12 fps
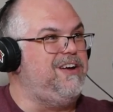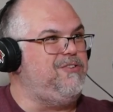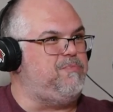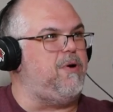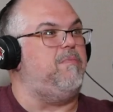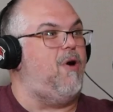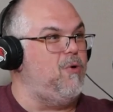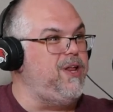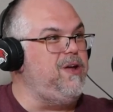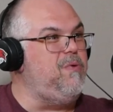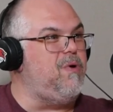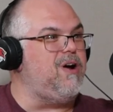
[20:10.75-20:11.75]

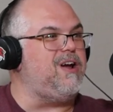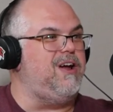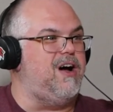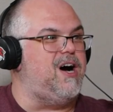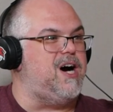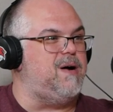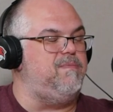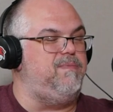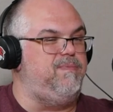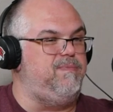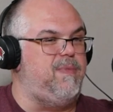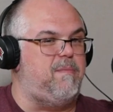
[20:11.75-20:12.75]
promoting work.
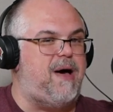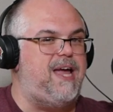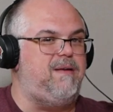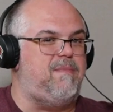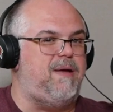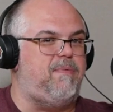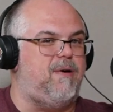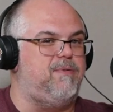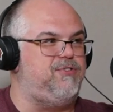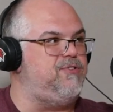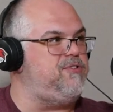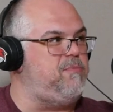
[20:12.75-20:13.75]
Now my
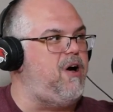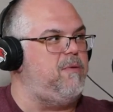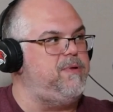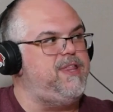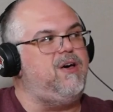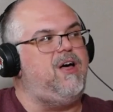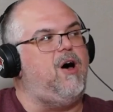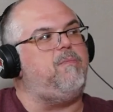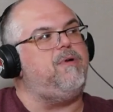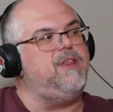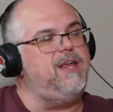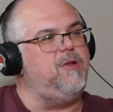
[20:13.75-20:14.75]
publisher's small, but they'll help
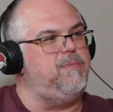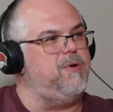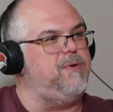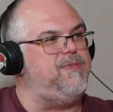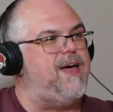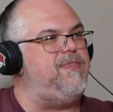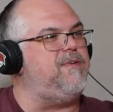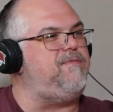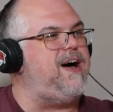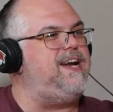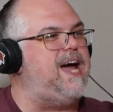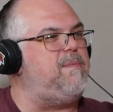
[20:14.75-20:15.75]
a little bit with that. They'll
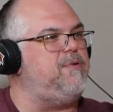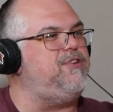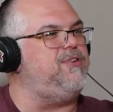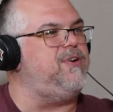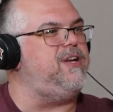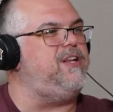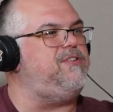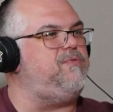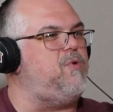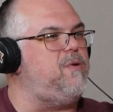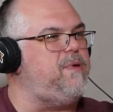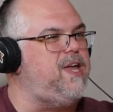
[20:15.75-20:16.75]
find opportunities
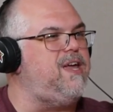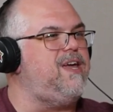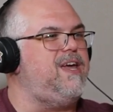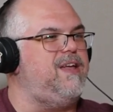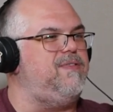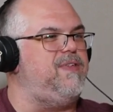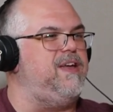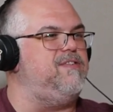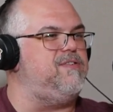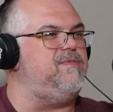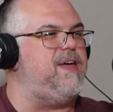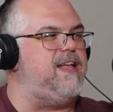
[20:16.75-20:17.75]
for me and things
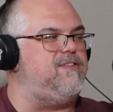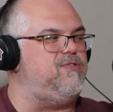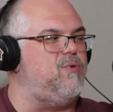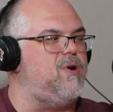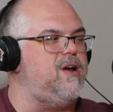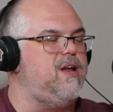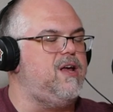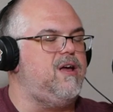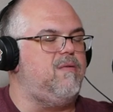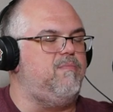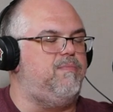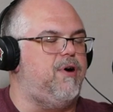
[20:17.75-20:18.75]
of that sort.
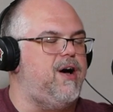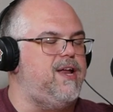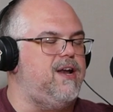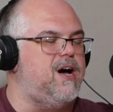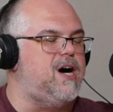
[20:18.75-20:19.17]
But